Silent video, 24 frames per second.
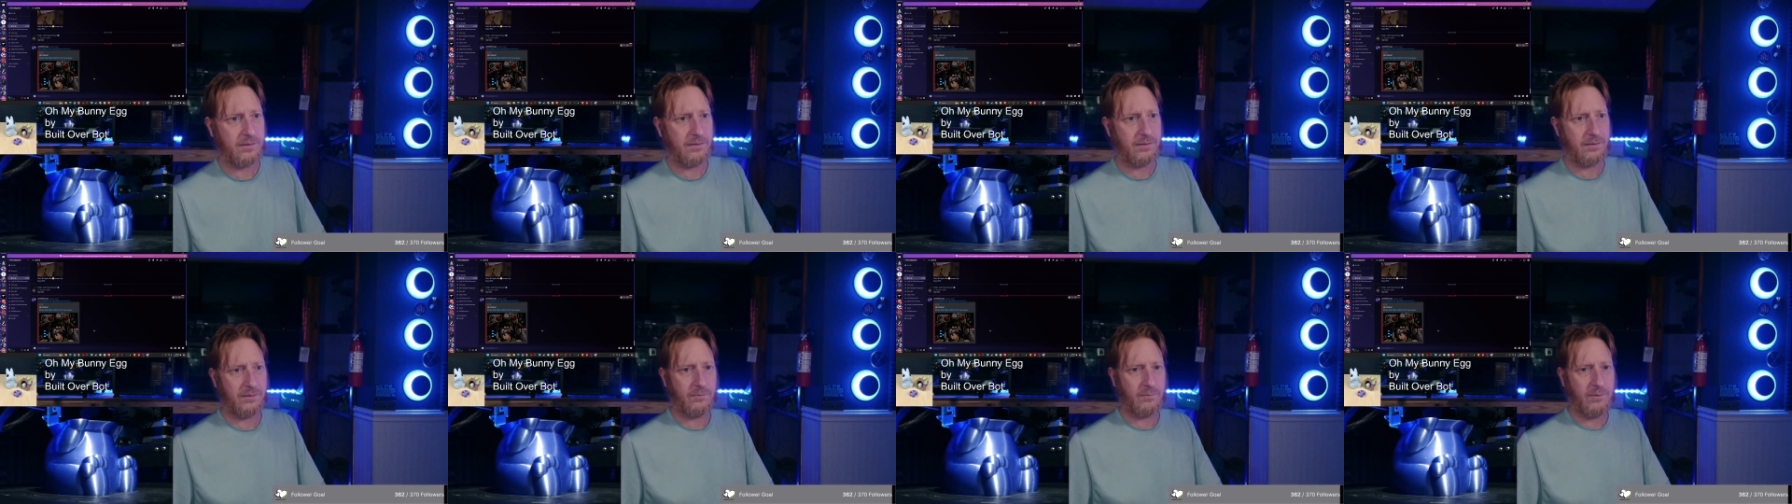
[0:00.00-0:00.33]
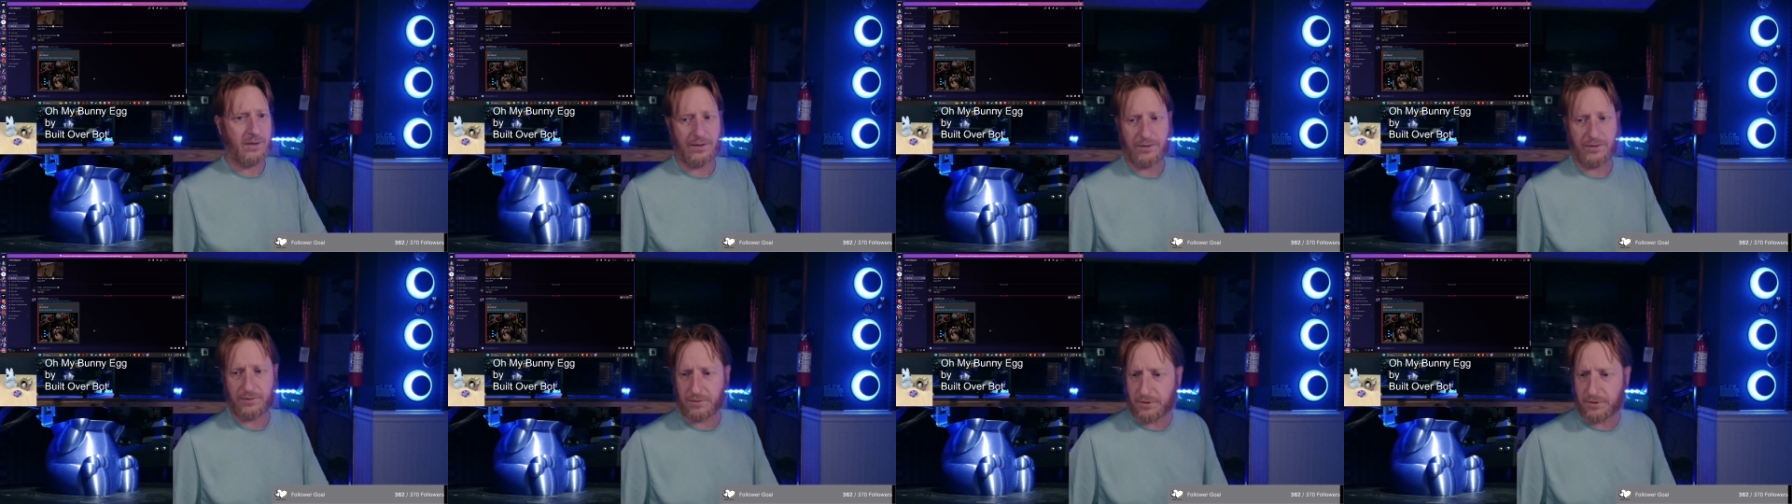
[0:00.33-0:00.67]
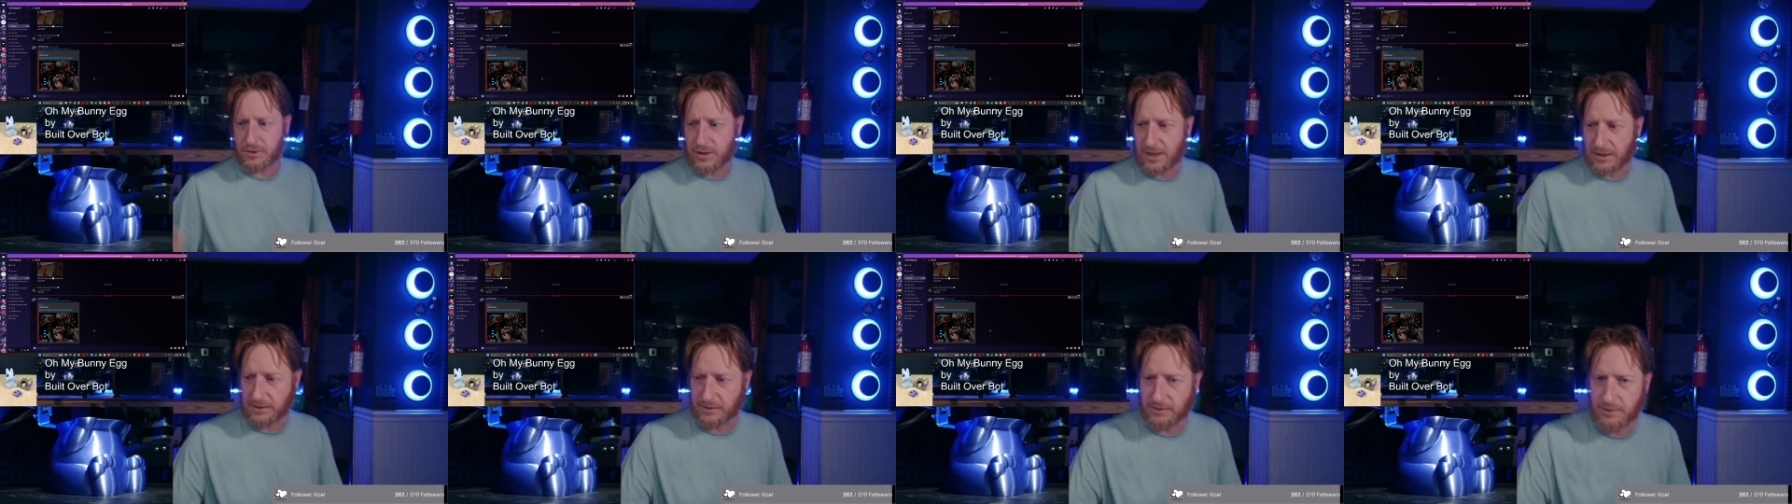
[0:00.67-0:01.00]
Went through,
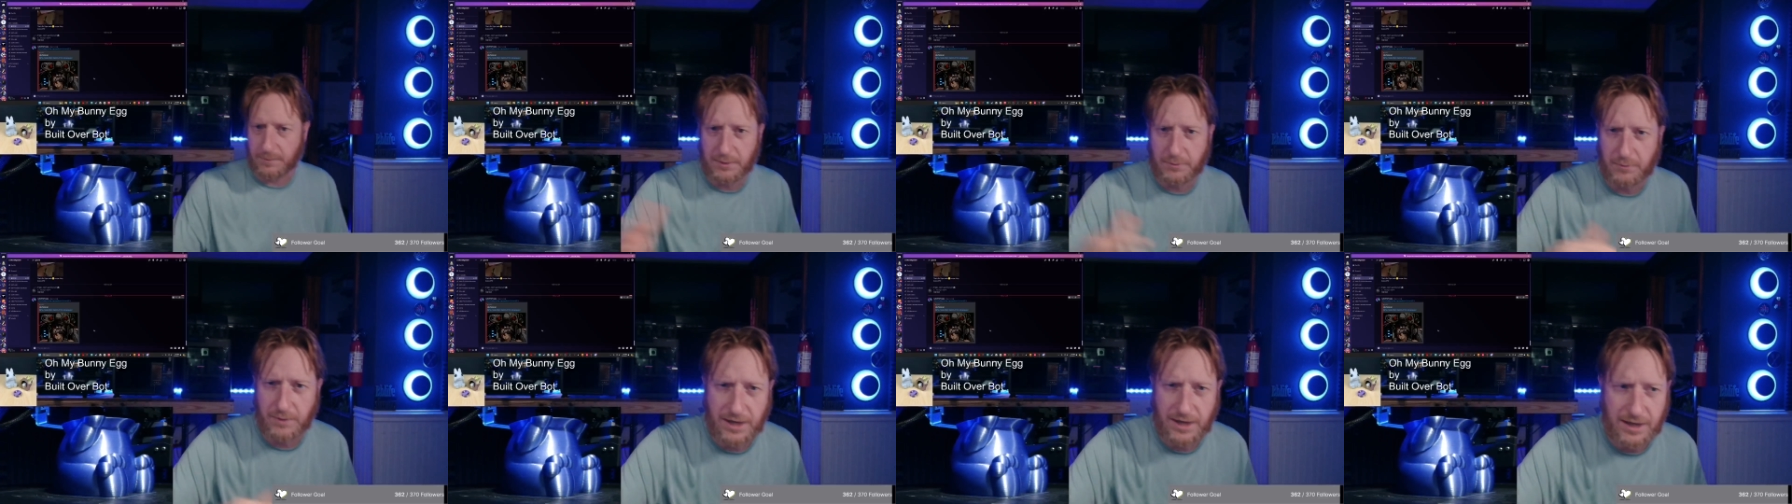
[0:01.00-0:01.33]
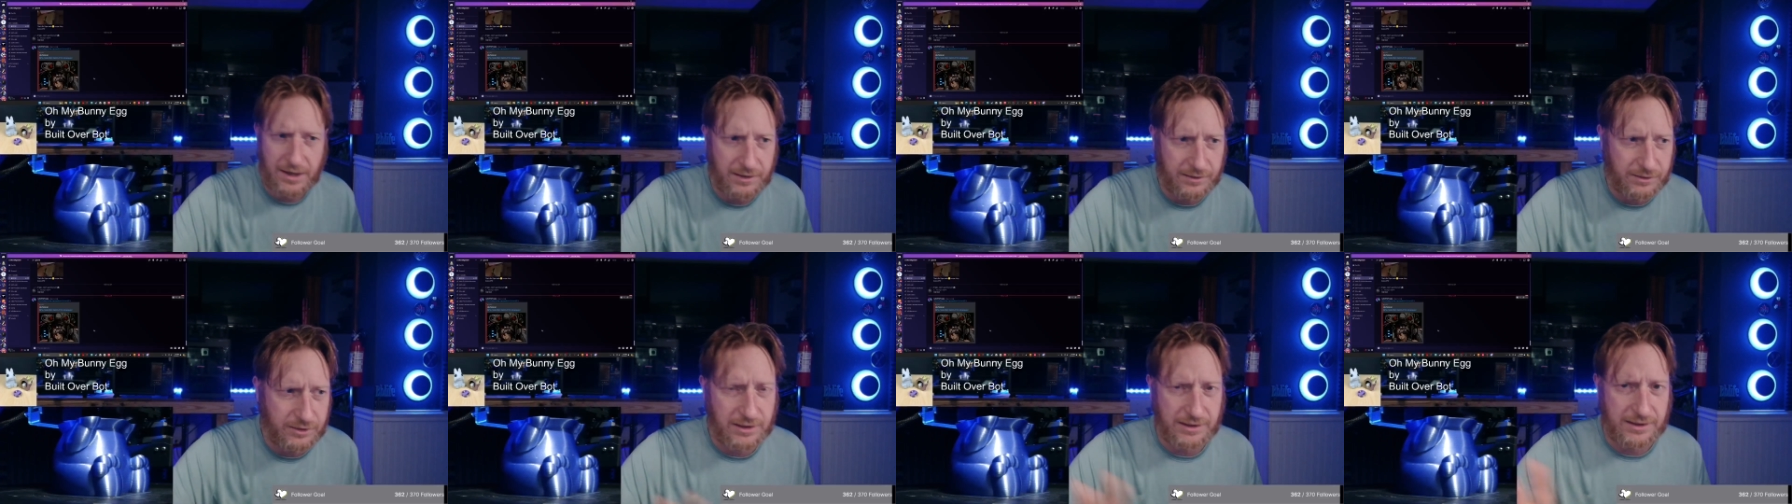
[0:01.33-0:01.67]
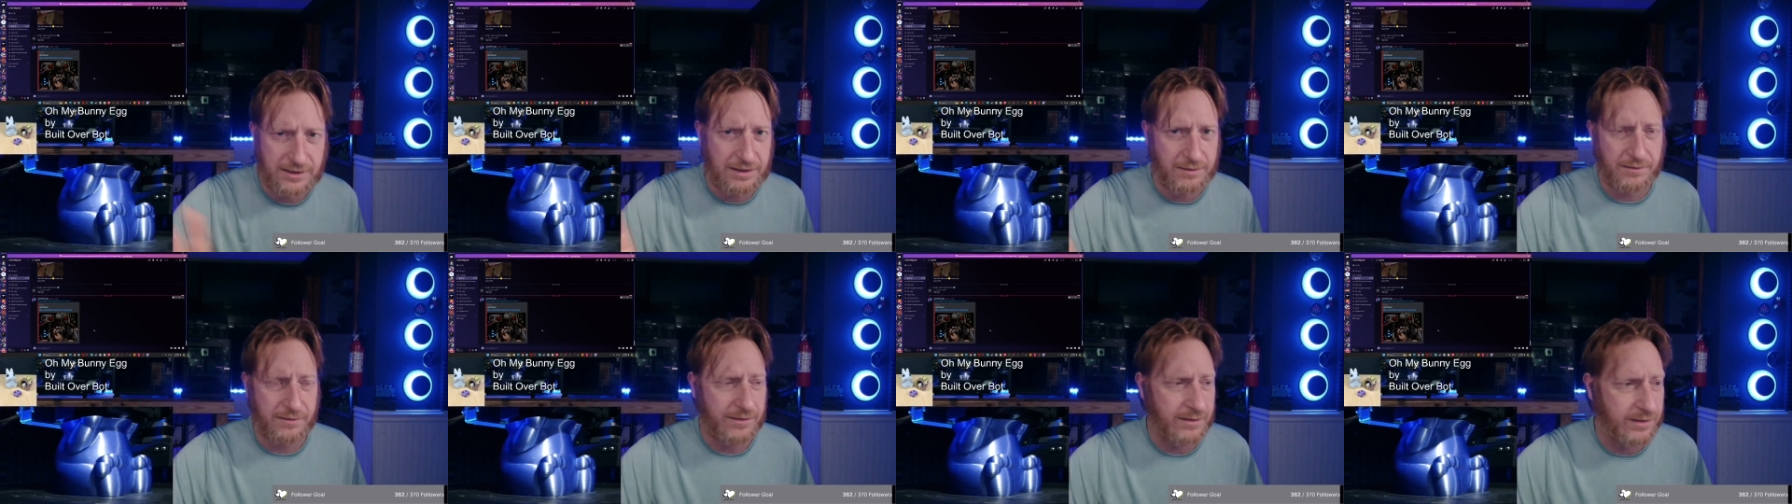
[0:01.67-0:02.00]
checked all my wire,
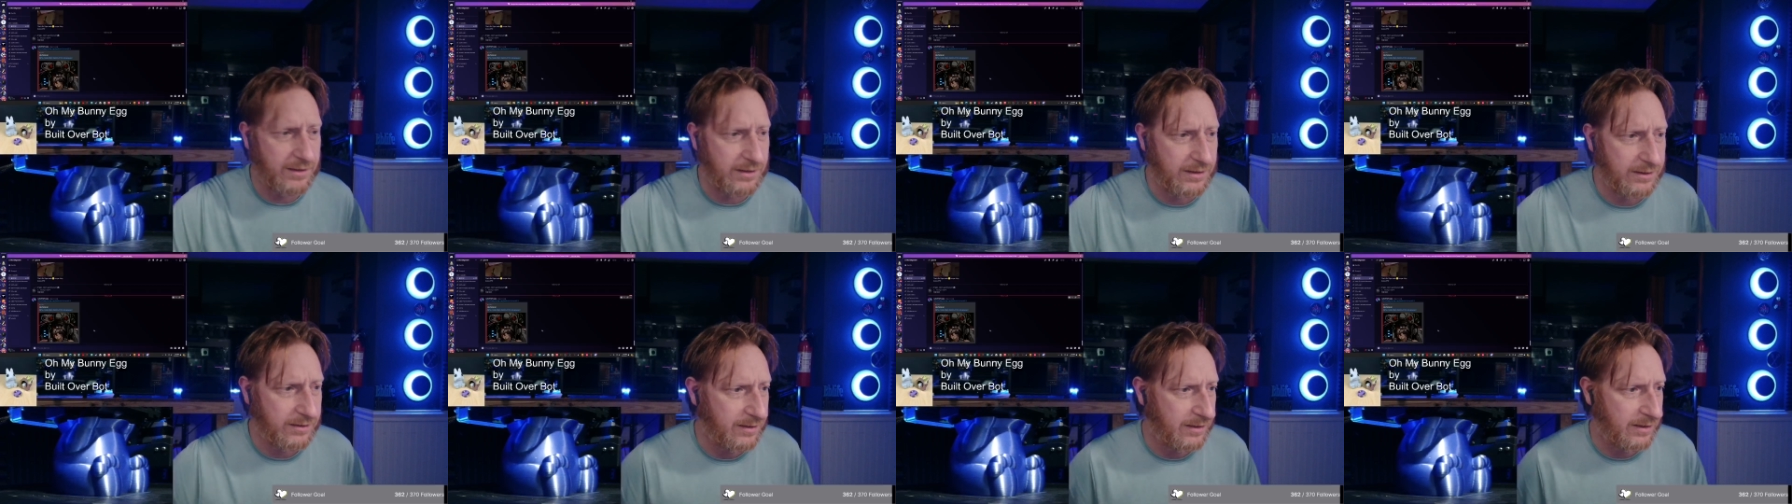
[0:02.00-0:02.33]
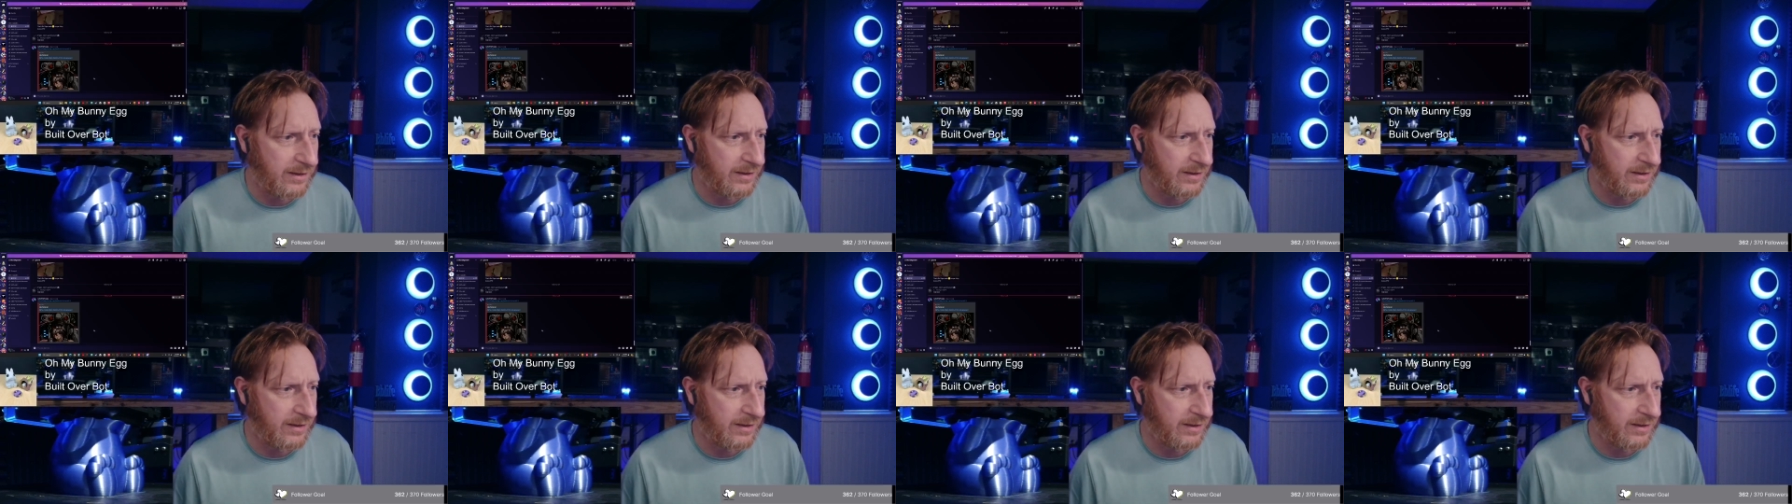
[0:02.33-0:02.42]
checked everything,